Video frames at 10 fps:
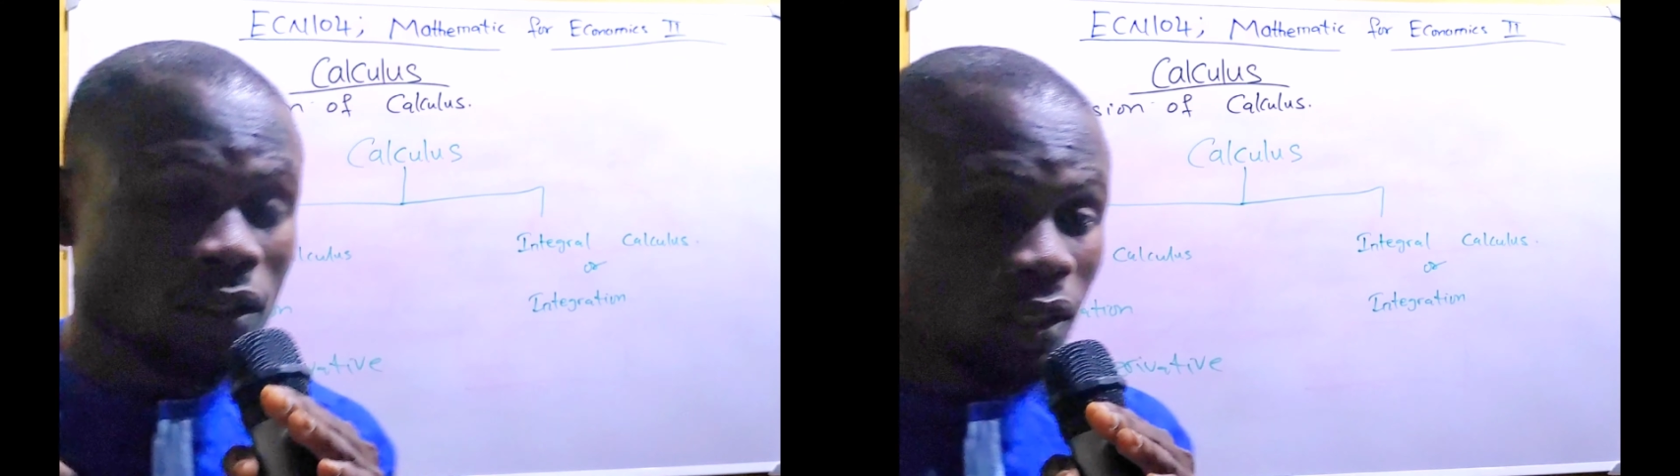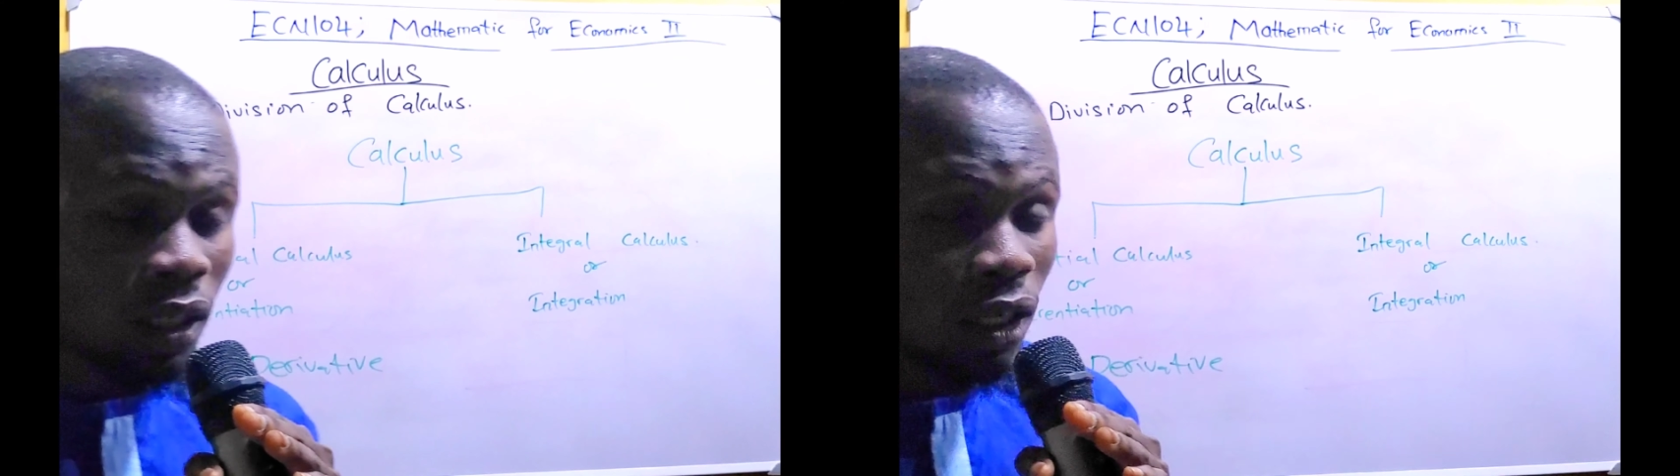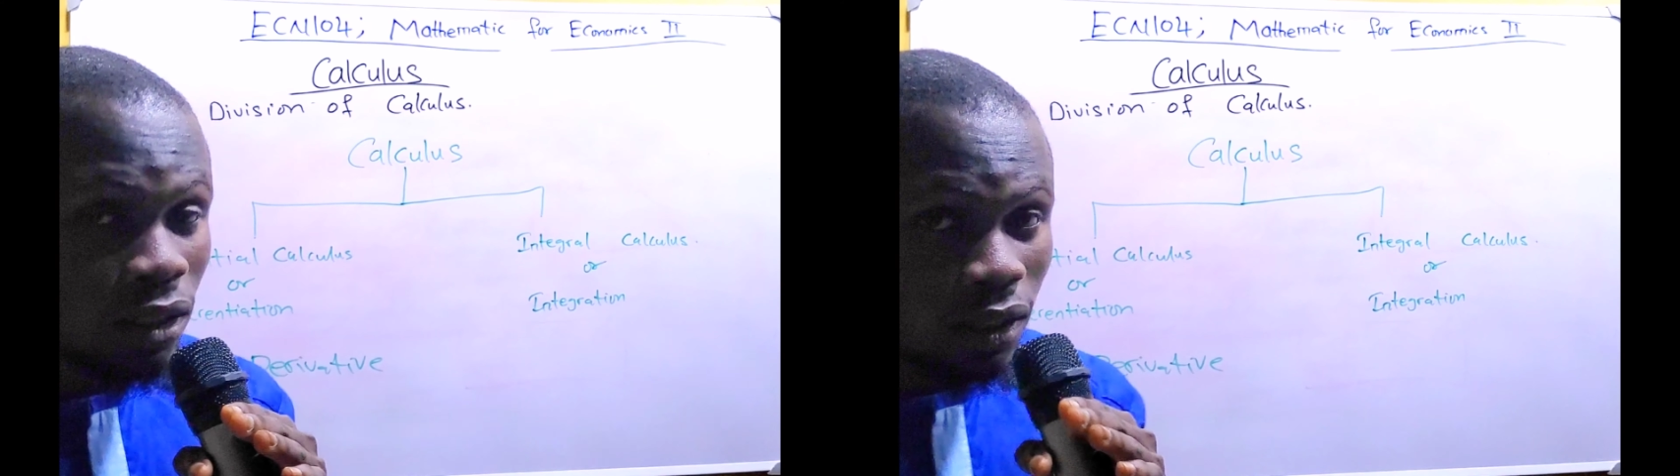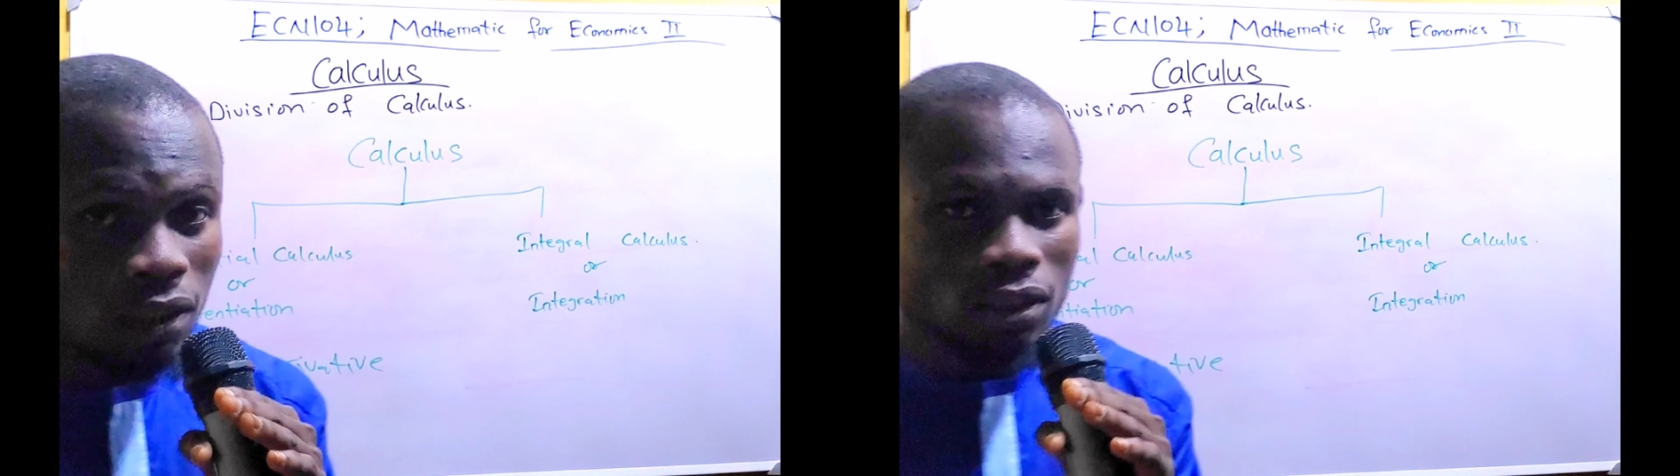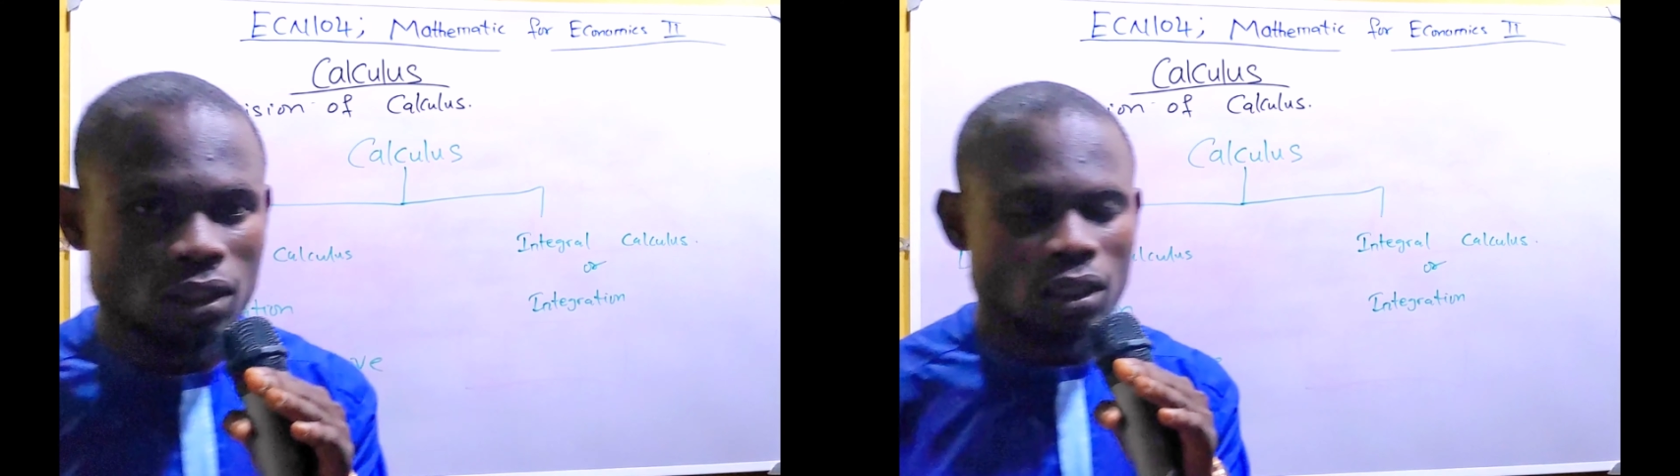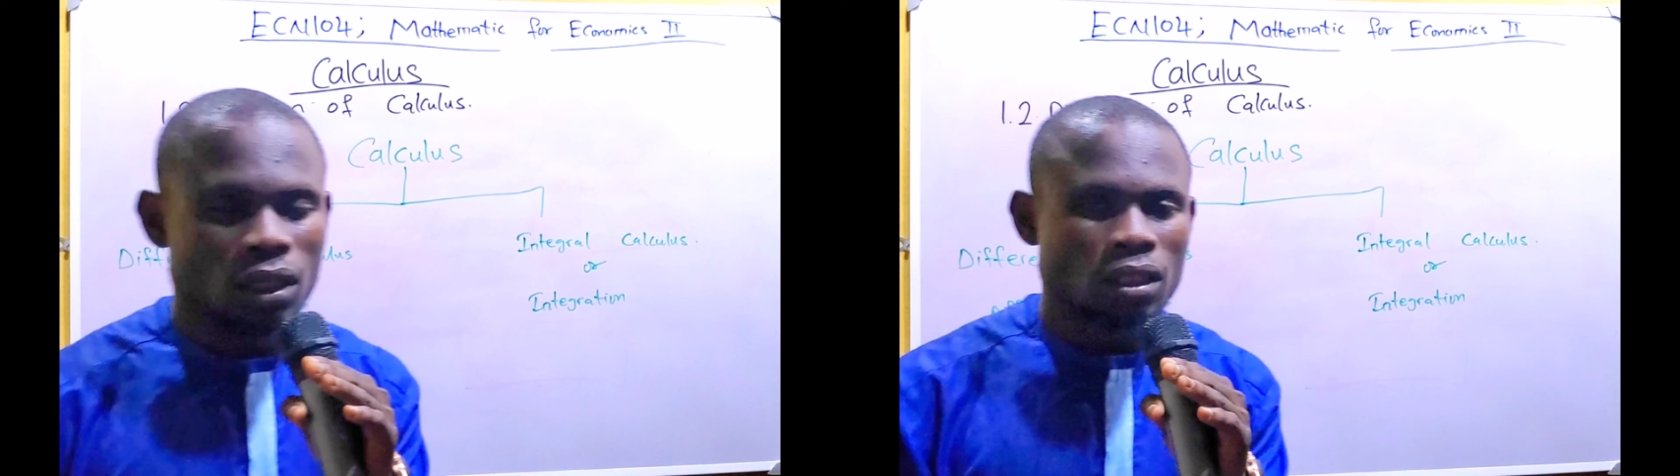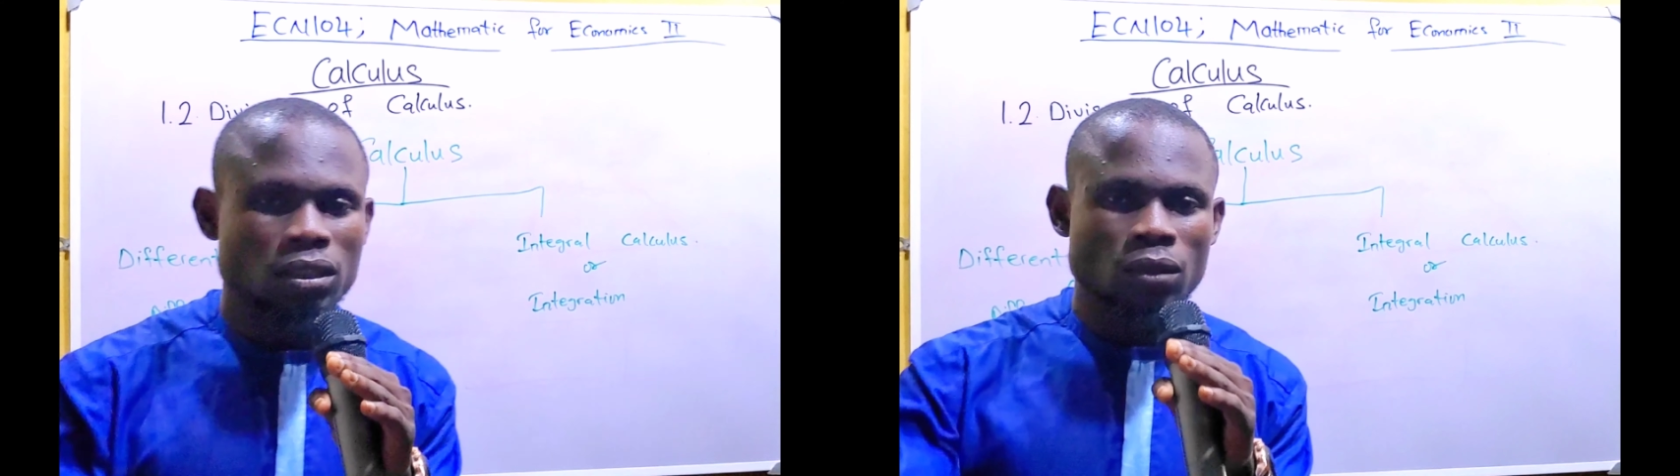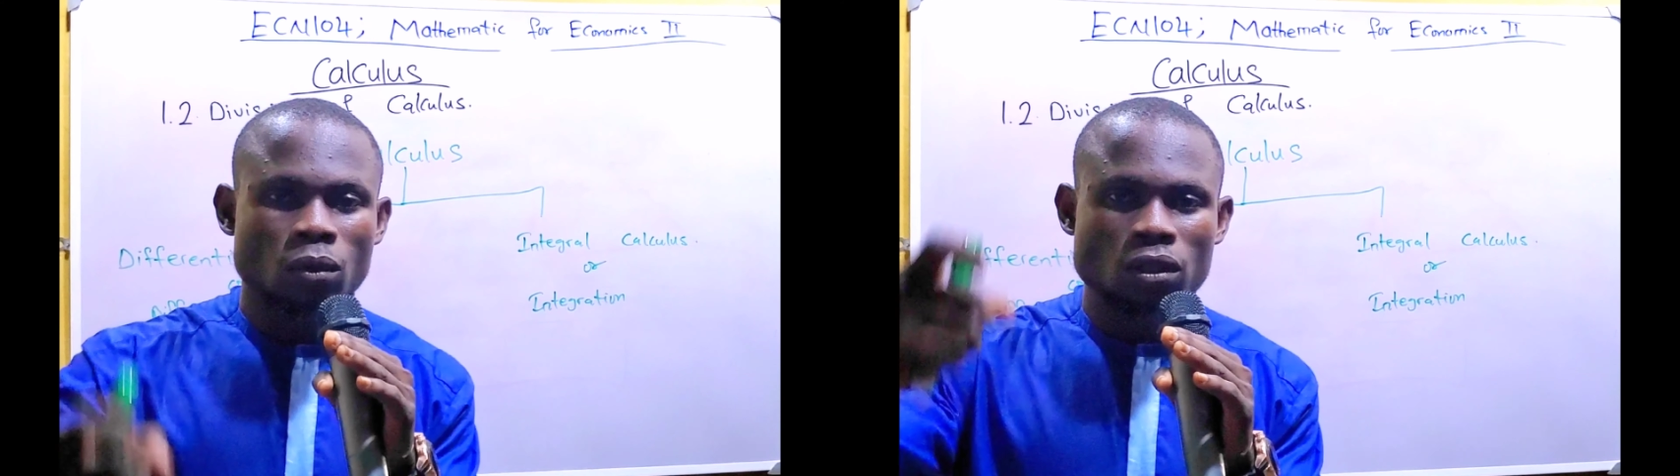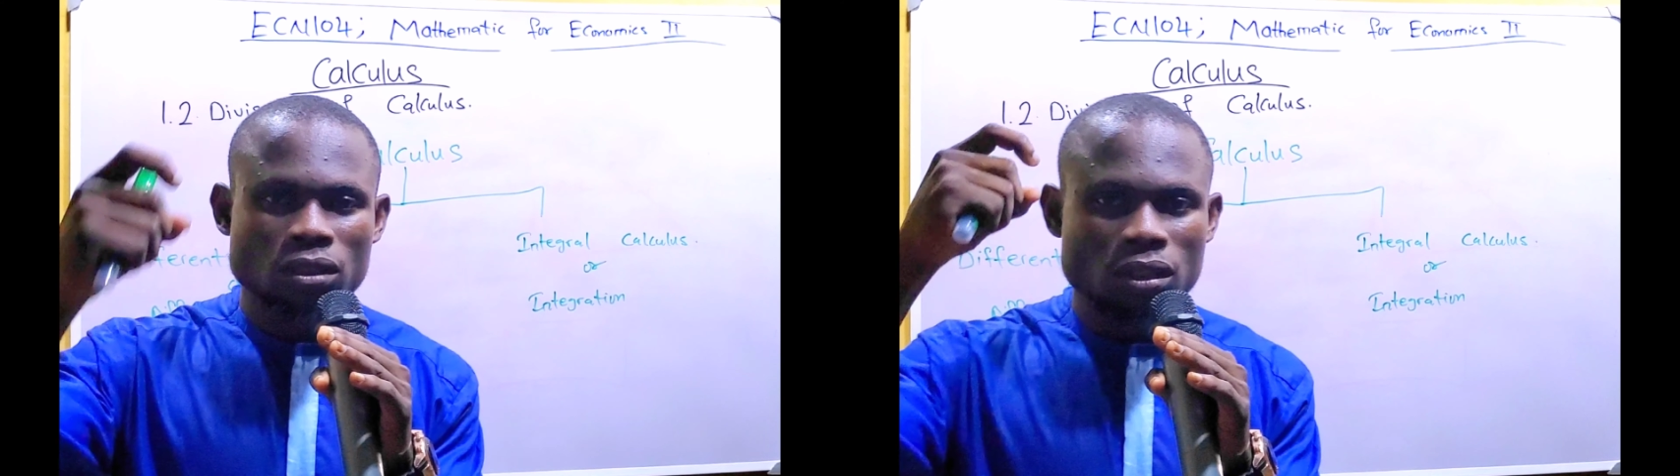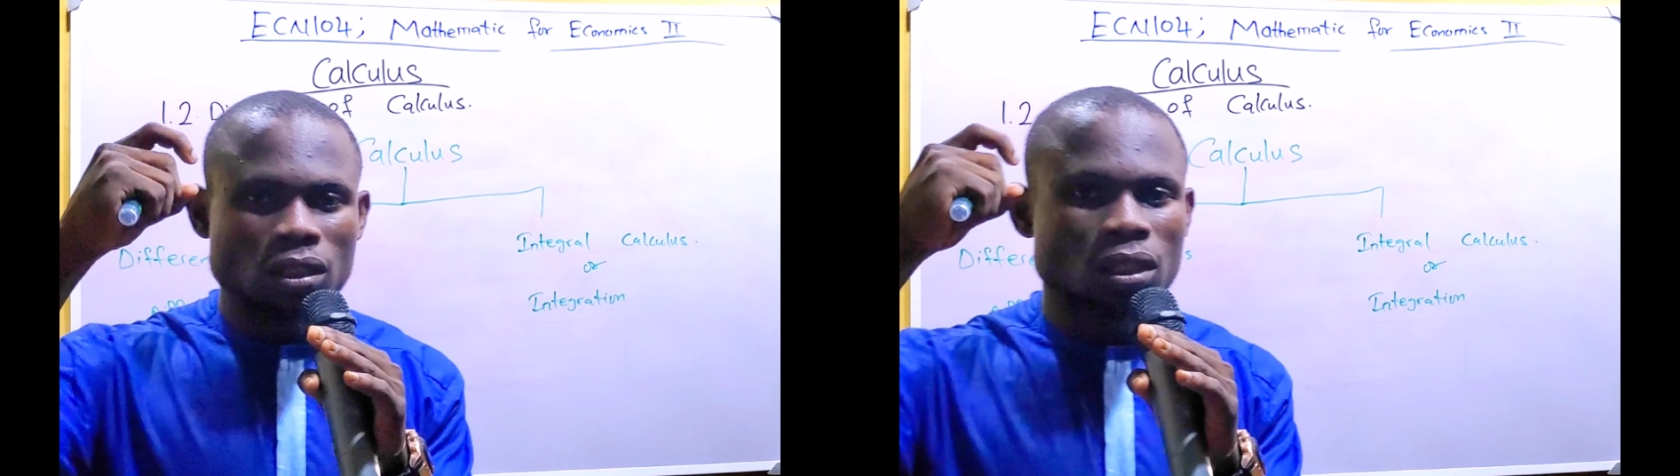integrating the what?